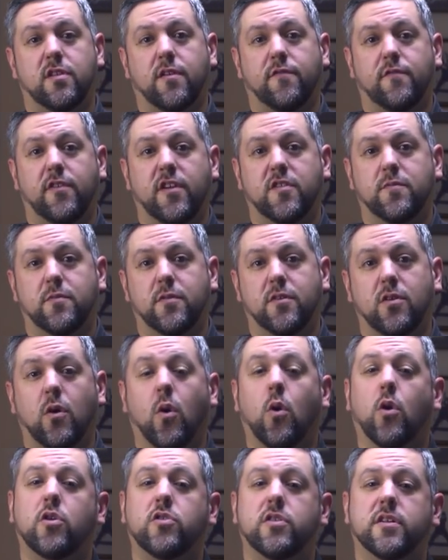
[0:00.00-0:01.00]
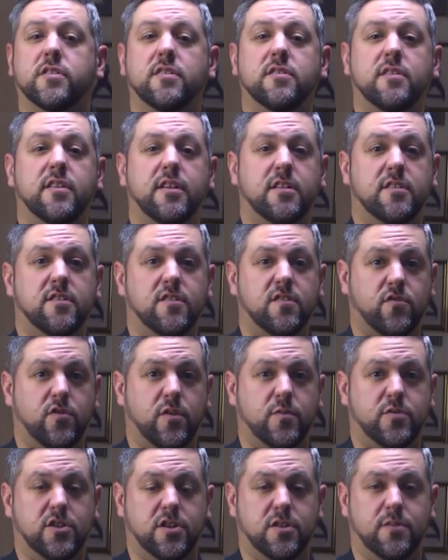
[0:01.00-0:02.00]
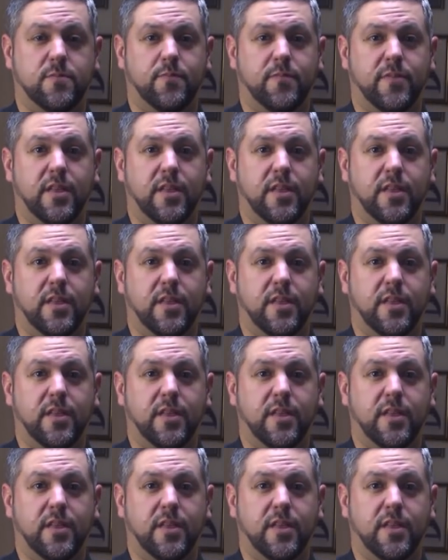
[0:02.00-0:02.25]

on Facebook or click the link in the description.